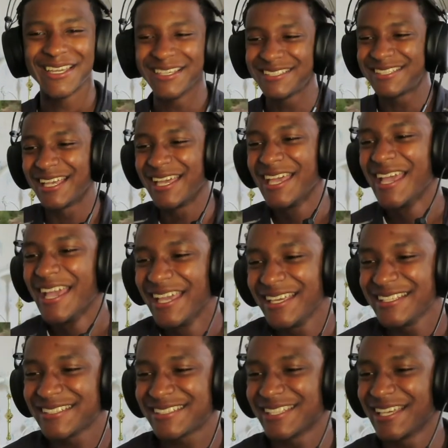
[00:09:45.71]
He said,
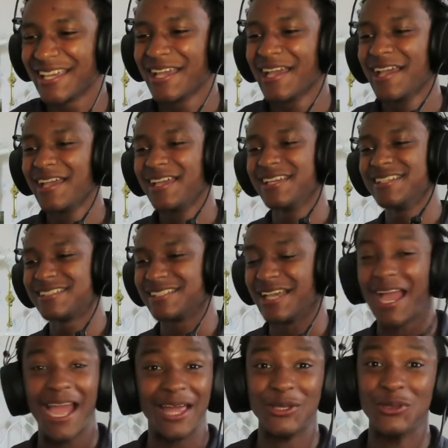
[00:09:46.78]

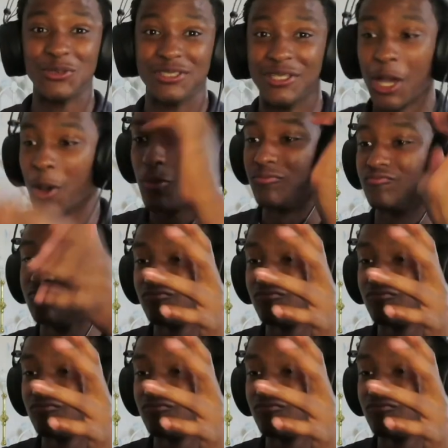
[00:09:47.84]
I ain't losing, though.